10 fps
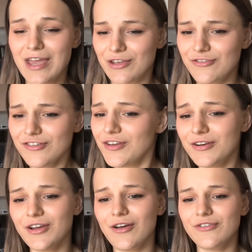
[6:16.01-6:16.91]
You're just
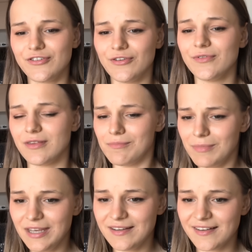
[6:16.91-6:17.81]
gonna go to the
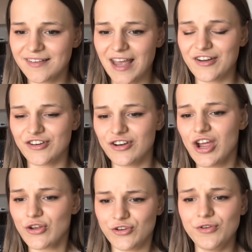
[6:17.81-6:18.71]
media section,
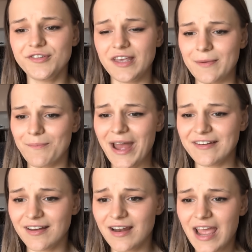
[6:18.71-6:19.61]
choose
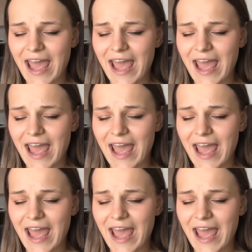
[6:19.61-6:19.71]
Imagen,